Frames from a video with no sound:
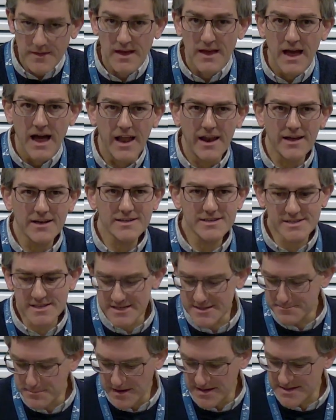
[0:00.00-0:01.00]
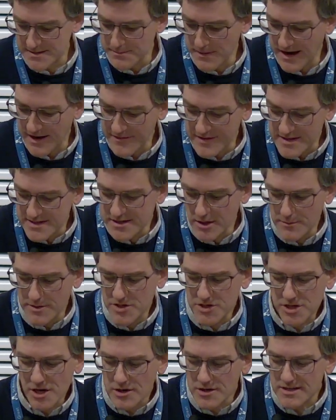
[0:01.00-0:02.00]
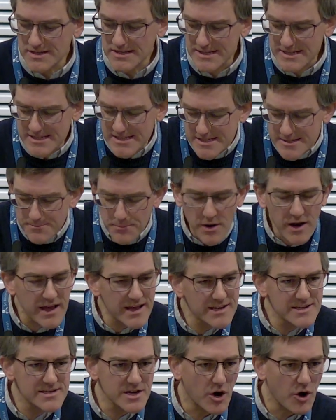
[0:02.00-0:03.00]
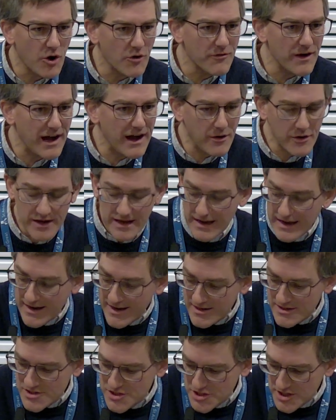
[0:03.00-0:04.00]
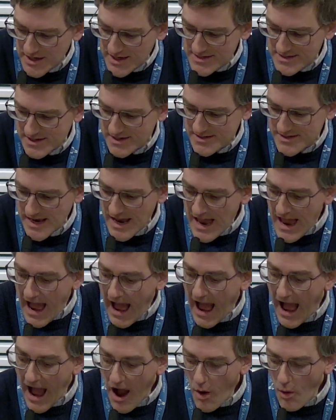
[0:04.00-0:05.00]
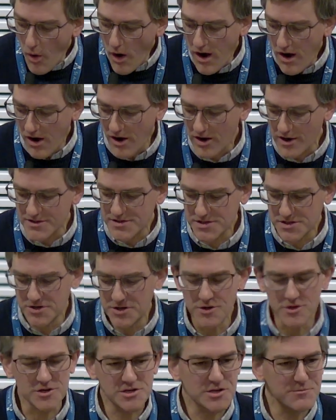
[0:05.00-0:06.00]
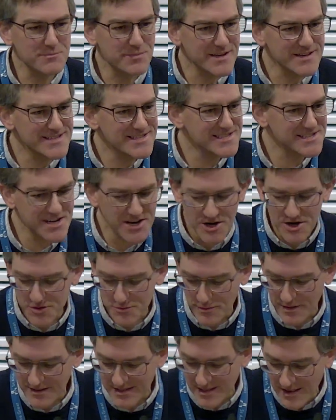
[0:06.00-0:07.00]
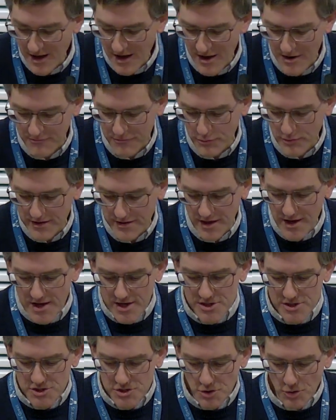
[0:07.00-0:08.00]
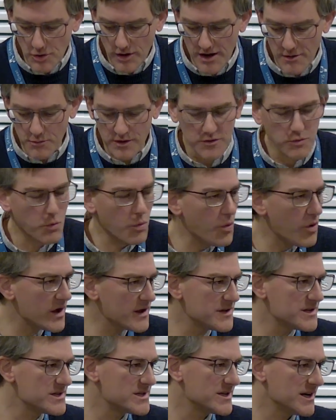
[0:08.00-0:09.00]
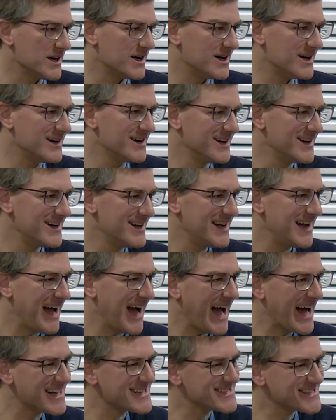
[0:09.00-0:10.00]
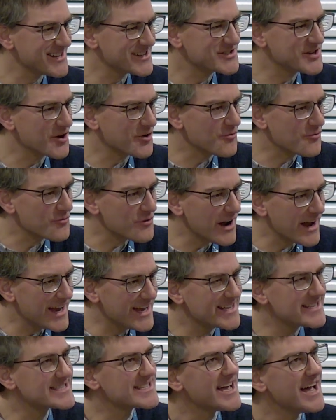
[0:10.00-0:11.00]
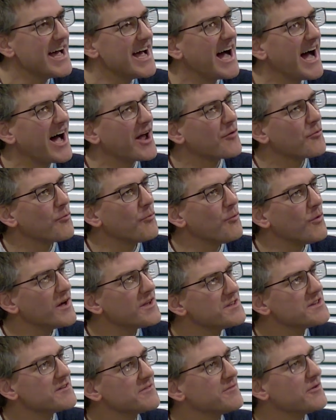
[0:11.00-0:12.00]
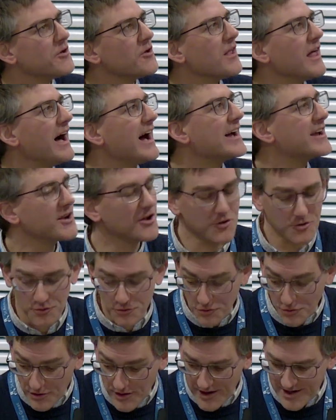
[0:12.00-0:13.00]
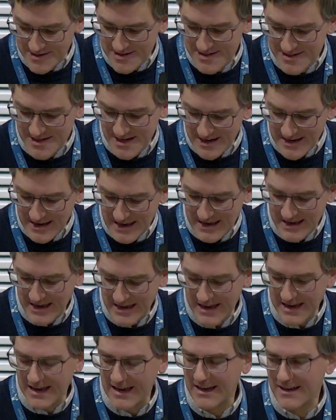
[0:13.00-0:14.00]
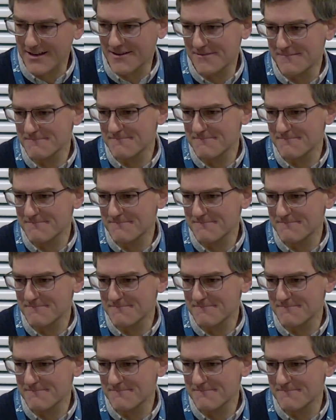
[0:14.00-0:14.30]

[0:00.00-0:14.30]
And as this best man, this psalmist, shows us the splendor of our King Jesus, our hearts too should be stirred with love, with joy, with wonder at such a great and wonderful and glorious King.